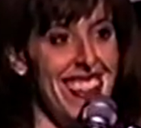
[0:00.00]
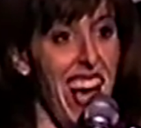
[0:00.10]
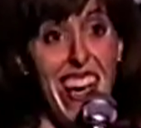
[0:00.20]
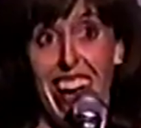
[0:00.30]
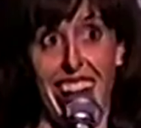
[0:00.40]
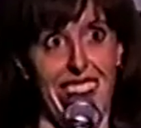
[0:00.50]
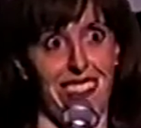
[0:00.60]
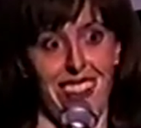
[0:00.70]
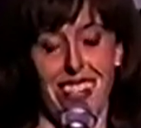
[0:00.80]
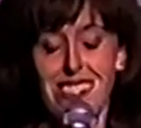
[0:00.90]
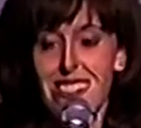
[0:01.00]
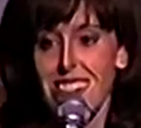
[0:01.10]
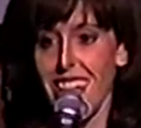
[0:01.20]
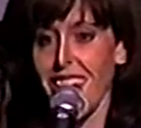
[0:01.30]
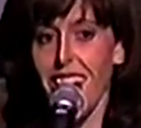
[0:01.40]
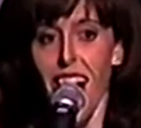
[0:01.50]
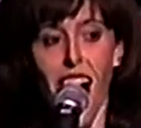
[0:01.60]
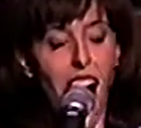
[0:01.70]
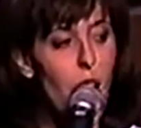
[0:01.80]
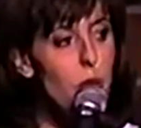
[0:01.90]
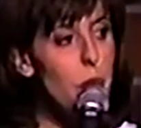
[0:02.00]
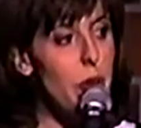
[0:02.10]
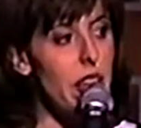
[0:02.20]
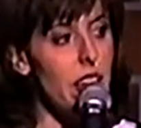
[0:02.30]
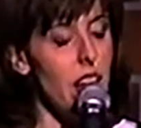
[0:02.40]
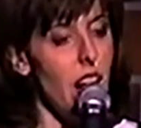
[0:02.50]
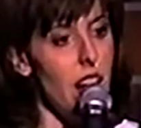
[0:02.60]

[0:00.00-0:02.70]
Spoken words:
I hated that stick. I would be...